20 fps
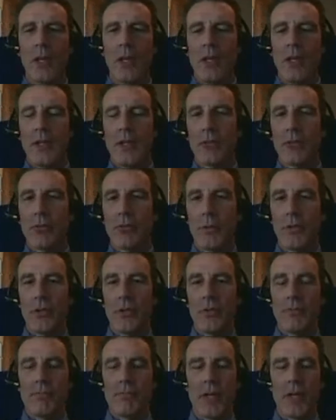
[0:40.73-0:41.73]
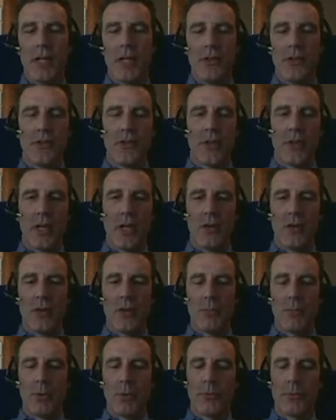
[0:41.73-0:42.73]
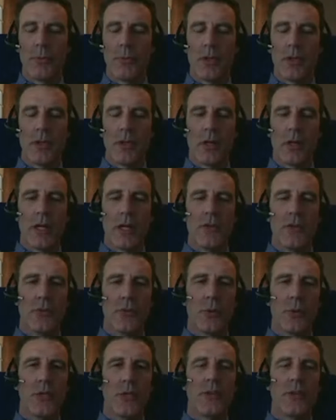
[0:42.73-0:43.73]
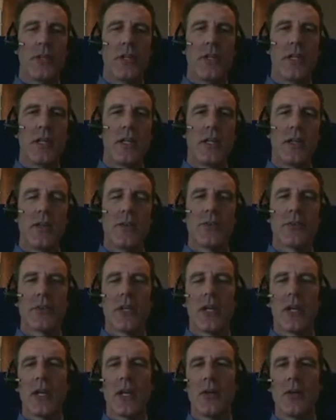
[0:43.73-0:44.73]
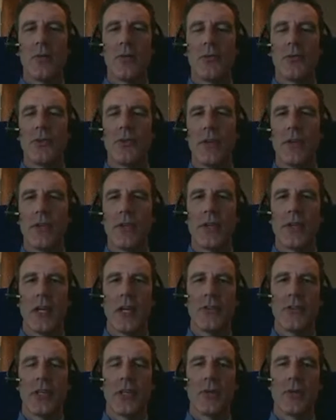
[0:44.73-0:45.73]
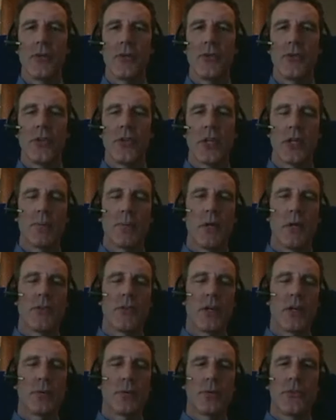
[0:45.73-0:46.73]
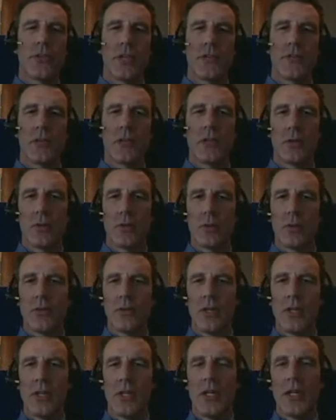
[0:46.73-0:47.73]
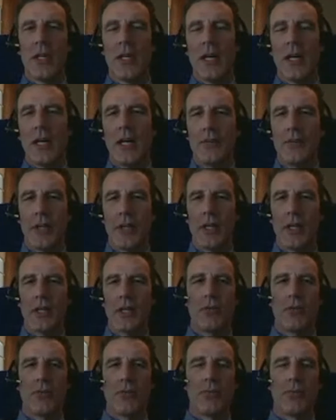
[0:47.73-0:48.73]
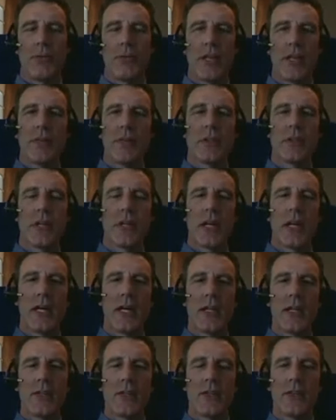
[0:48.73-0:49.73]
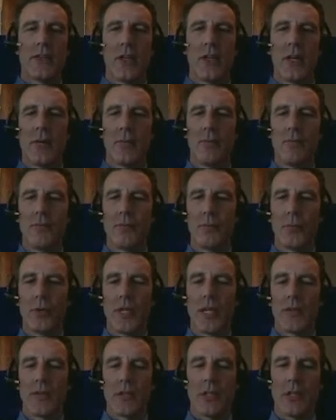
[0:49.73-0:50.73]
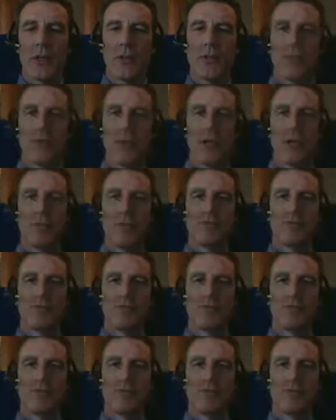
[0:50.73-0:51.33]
That's what we do. And the group's been going around 20 years, which is fantastic. It was set up by a chap called David Lord. I've taken over from David, and we have a lot of fun.